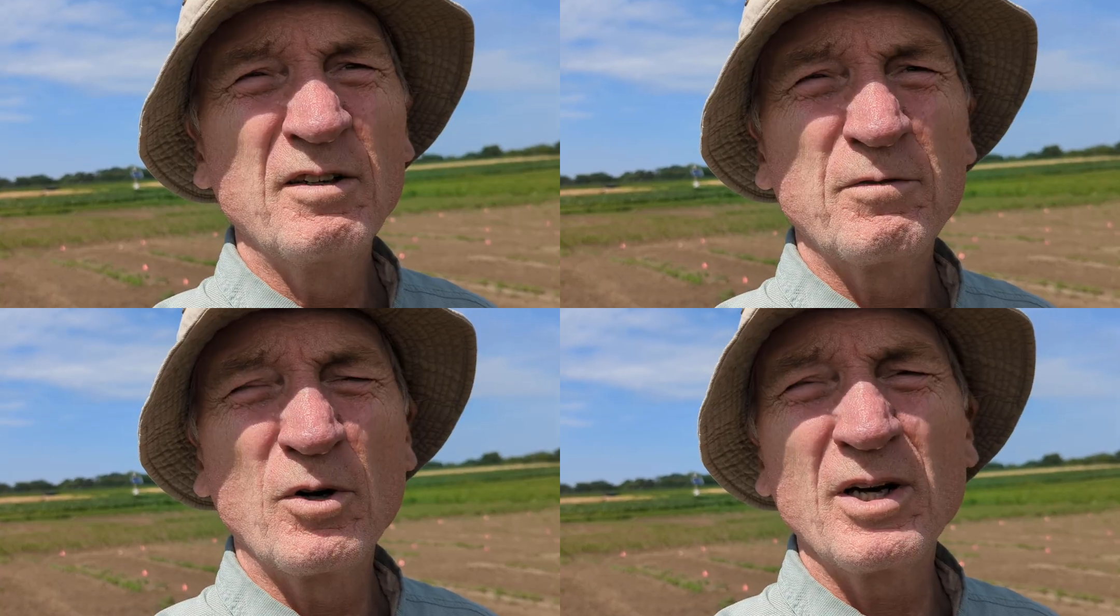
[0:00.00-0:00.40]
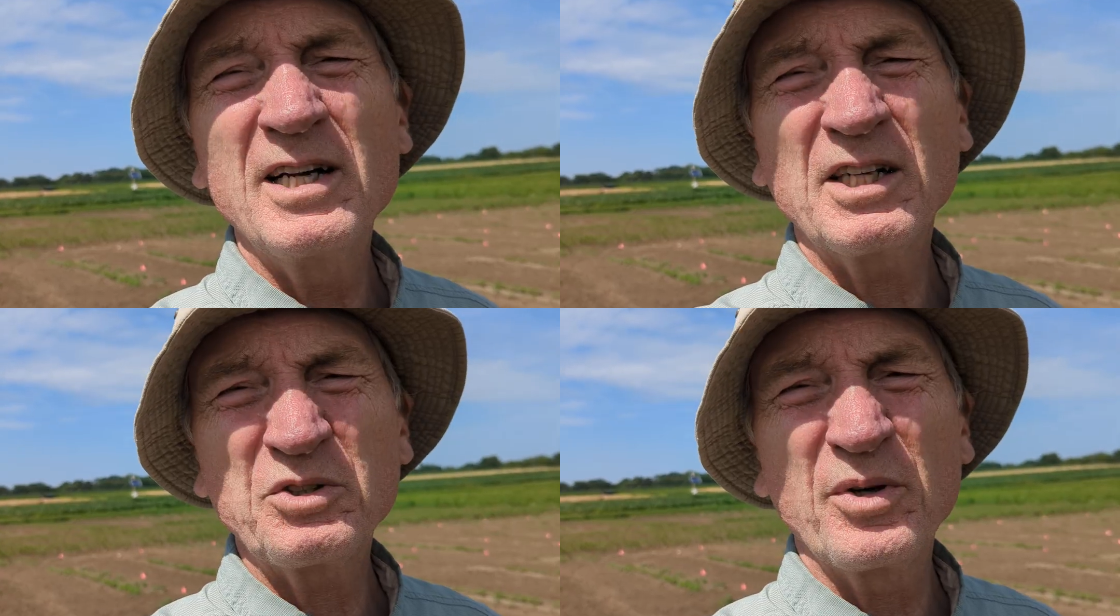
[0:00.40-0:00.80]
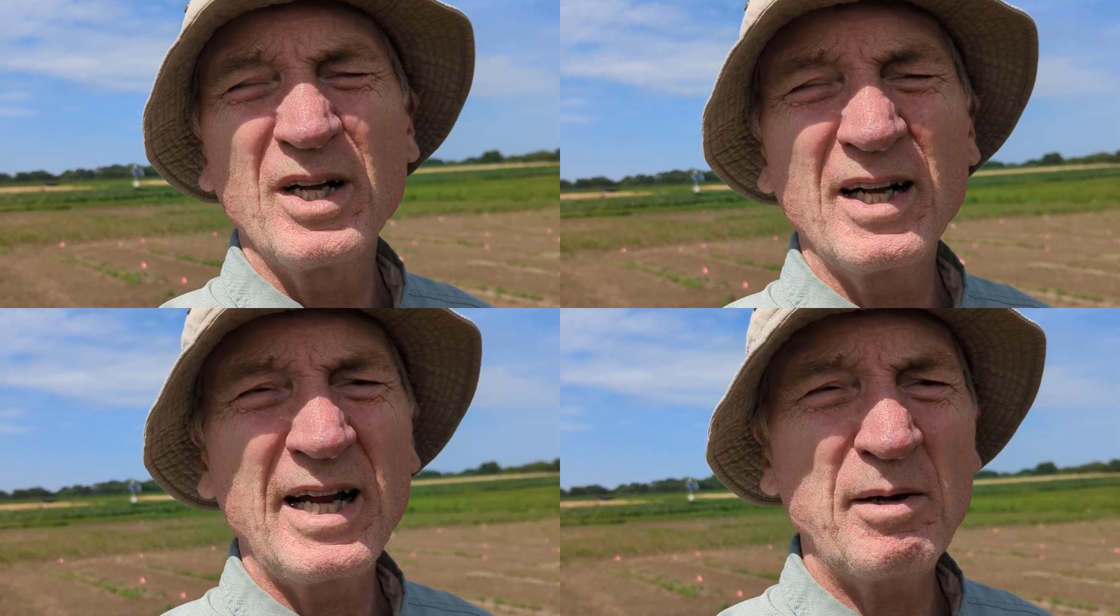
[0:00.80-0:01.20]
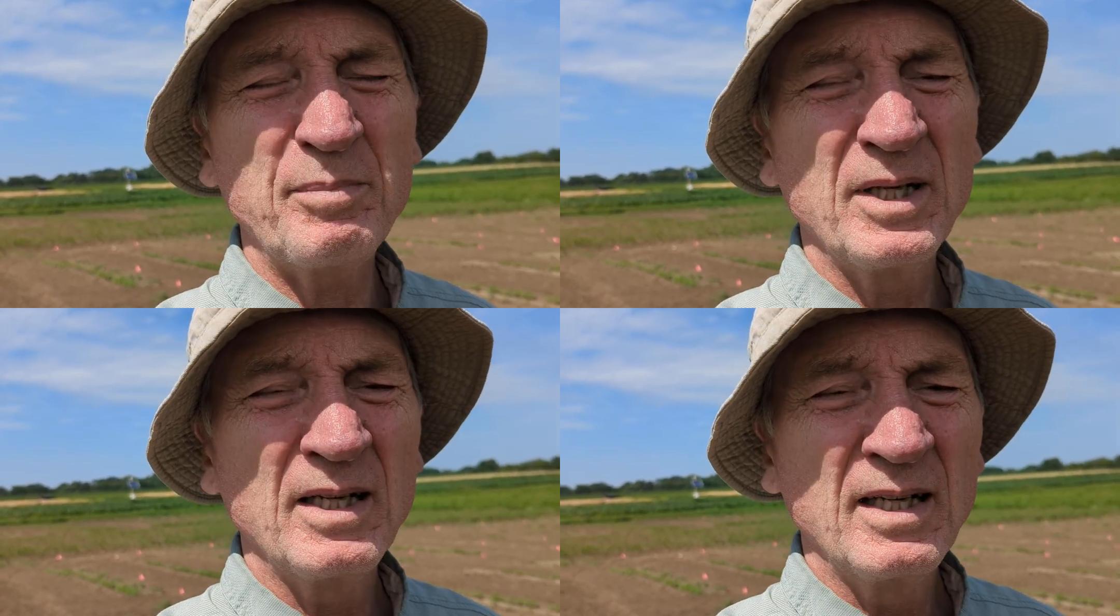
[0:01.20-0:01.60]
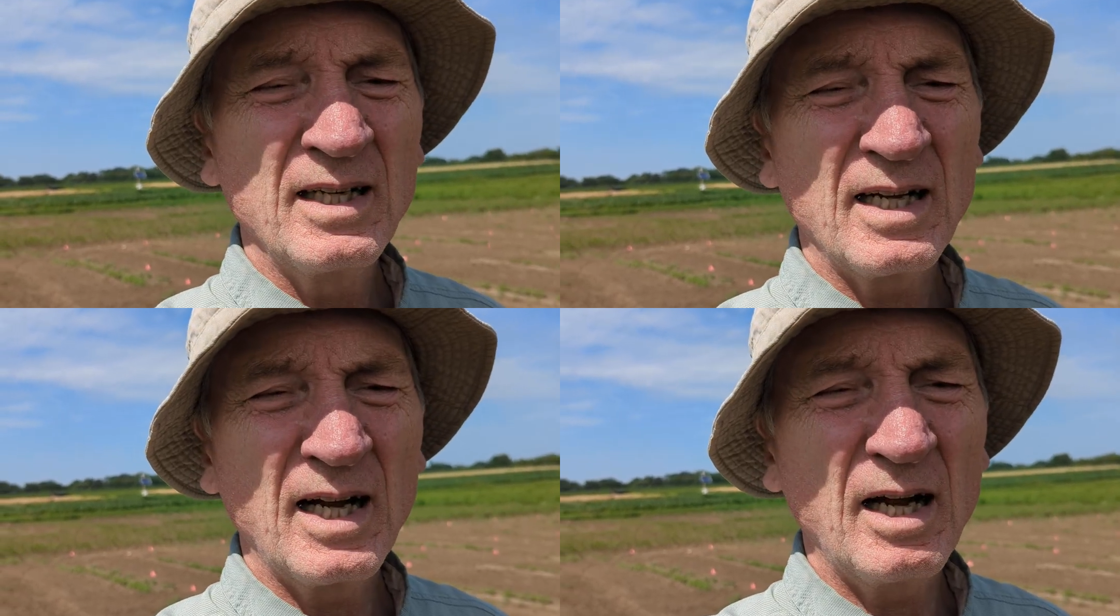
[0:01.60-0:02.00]
industrial hemp,
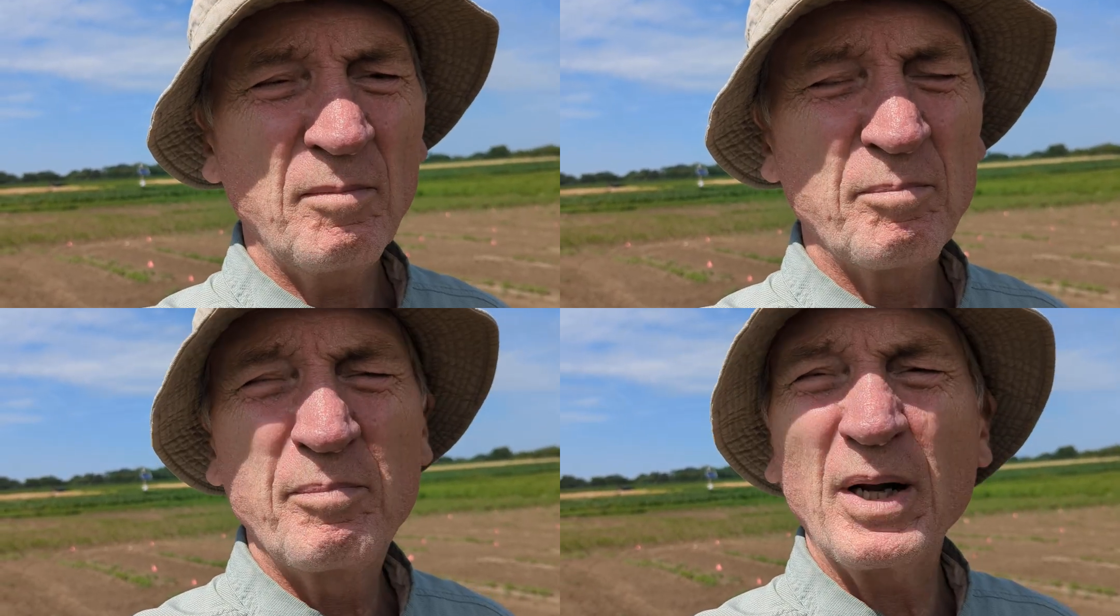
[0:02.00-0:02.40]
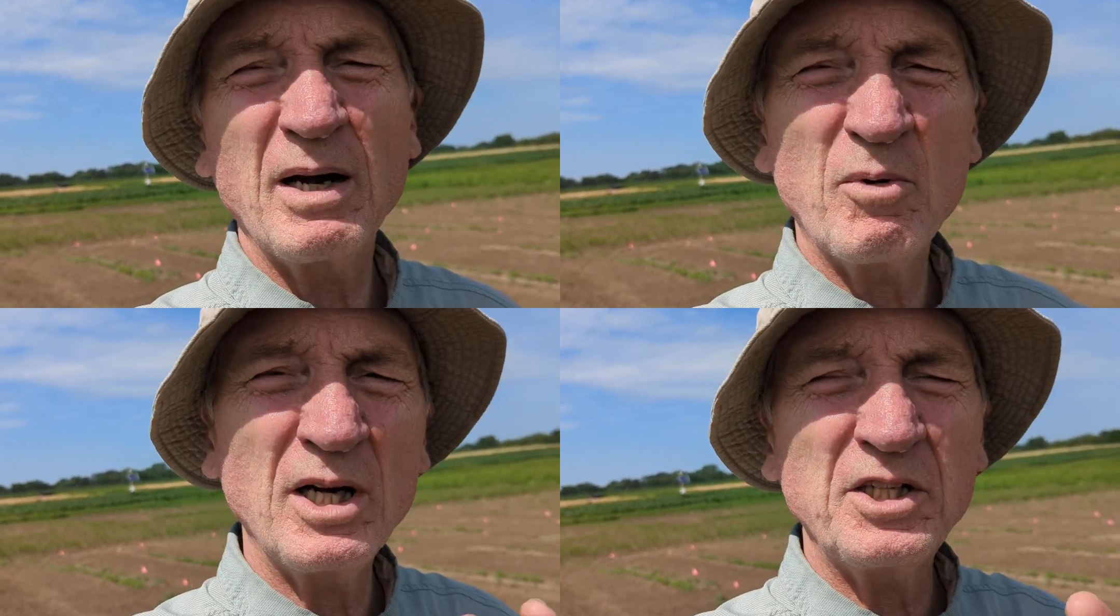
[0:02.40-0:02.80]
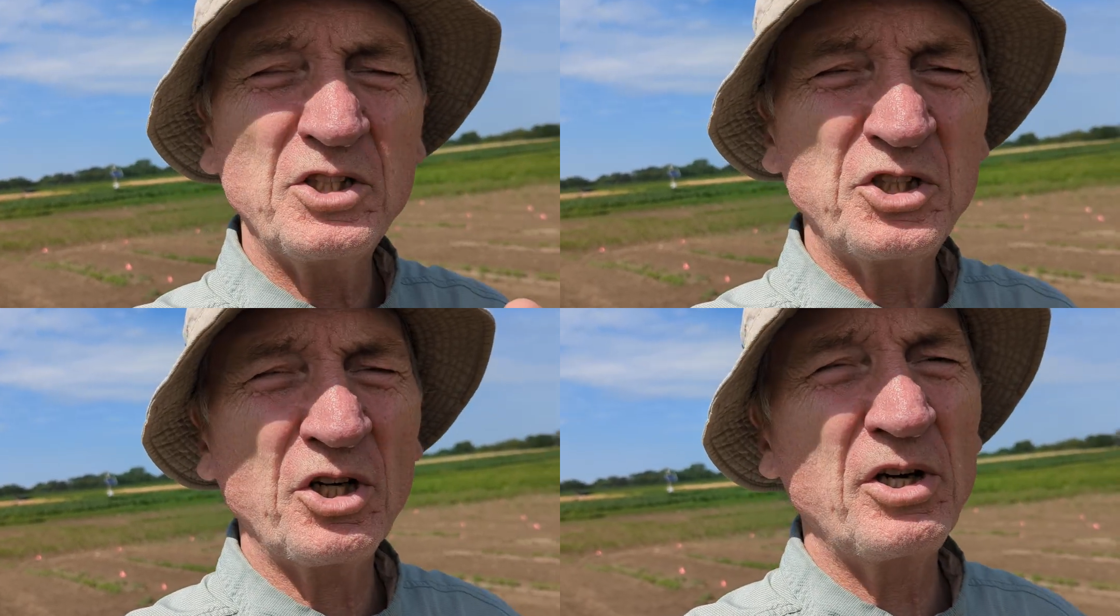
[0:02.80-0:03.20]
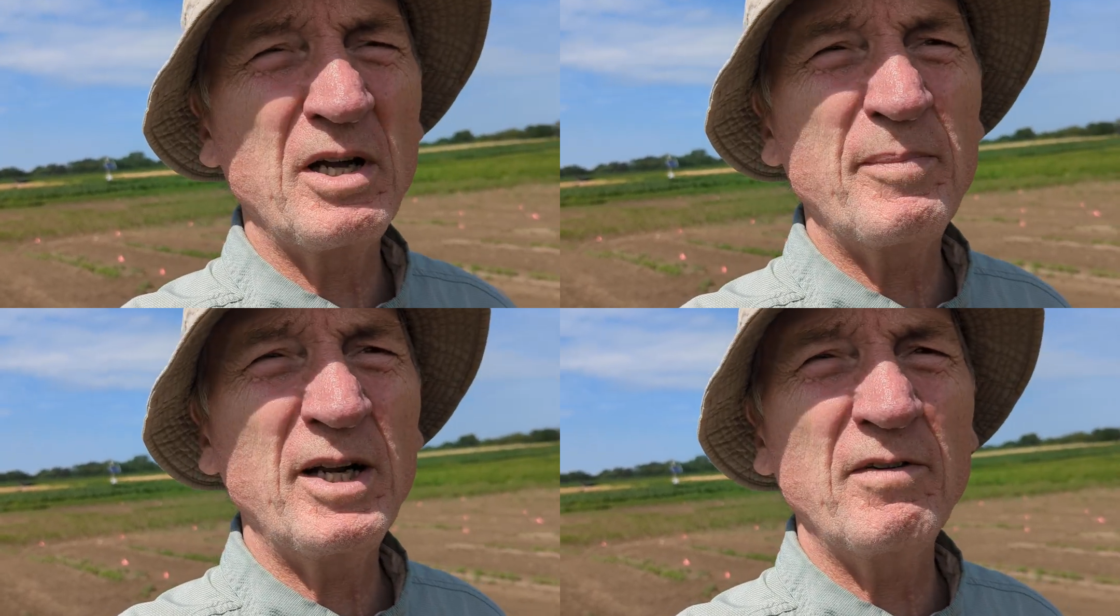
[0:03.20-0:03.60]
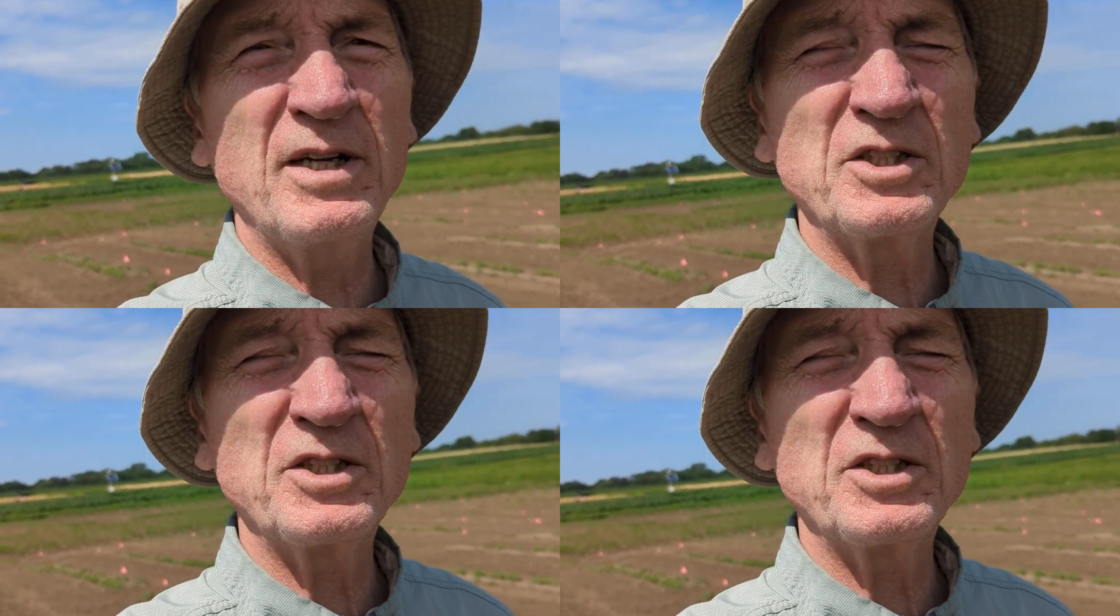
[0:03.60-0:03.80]
but I wanted to show you a bit of it.